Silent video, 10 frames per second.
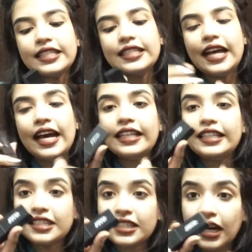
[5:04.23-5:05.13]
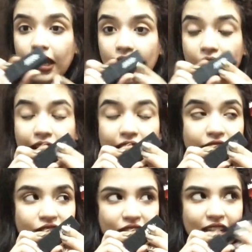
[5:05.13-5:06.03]
is this color and I
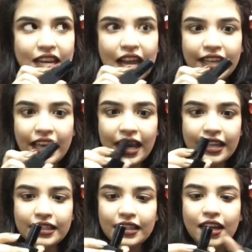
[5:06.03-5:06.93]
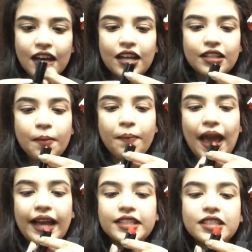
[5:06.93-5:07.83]
really like it. The
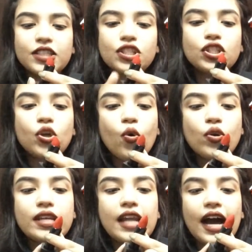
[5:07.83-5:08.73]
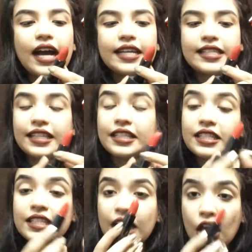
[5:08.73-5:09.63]
packaging is so nice and
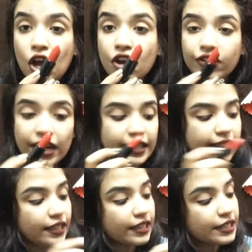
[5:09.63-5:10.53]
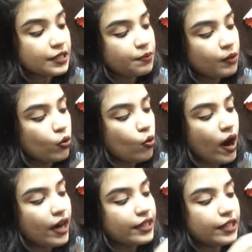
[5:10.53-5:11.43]
this red color is blue
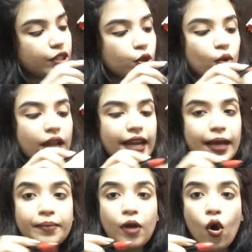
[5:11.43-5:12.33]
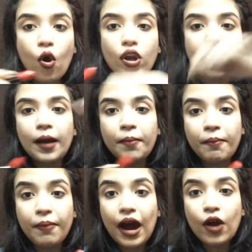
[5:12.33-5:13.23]
undertone and I'm all
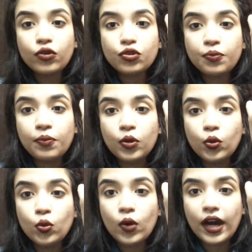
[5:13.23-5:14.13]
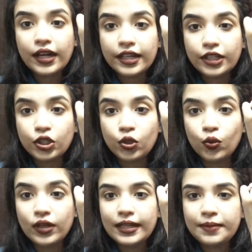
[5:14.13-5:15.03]
about blue
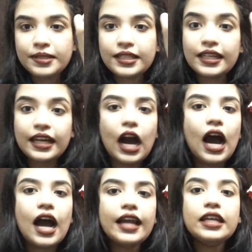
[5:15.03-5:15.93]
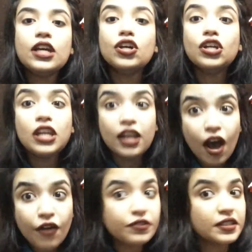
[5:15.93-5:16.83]
undertone lipstick. I
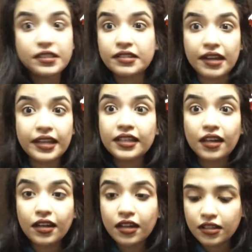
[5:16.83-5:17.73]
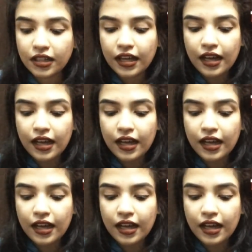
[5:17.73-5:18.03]
love this red color.